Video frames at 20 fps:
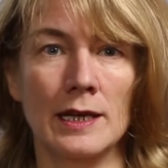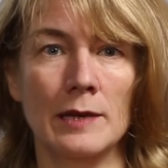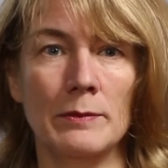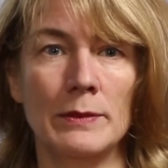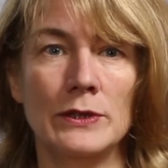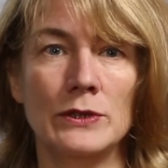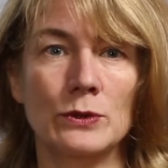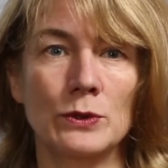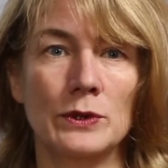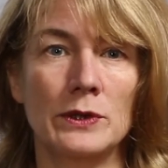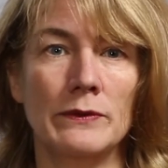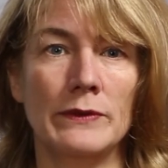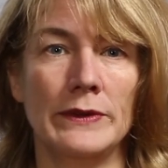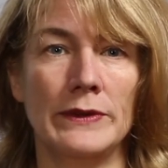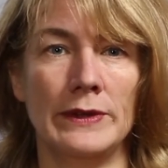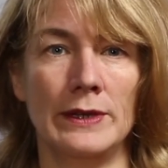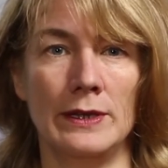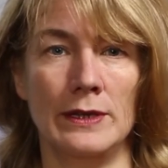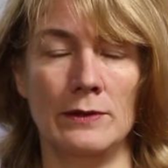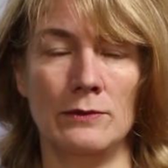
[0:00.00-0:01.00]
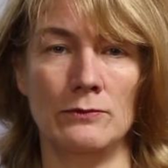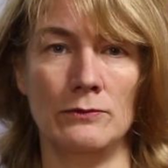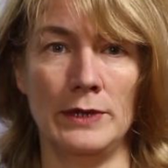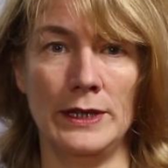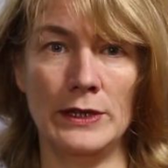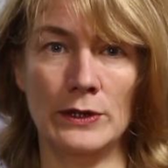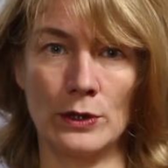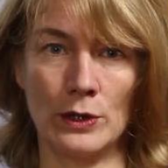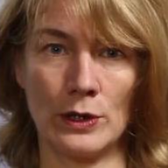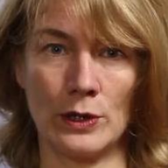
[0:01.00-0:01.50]
be sure to visit
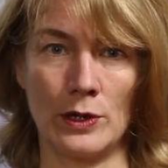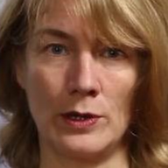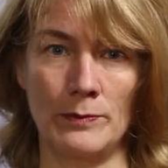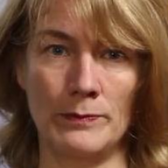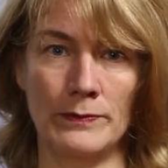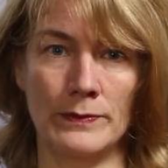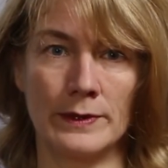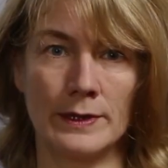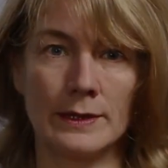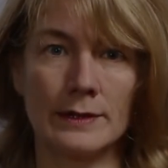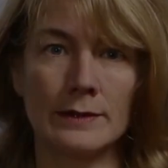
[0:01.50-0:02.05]
REIT.com.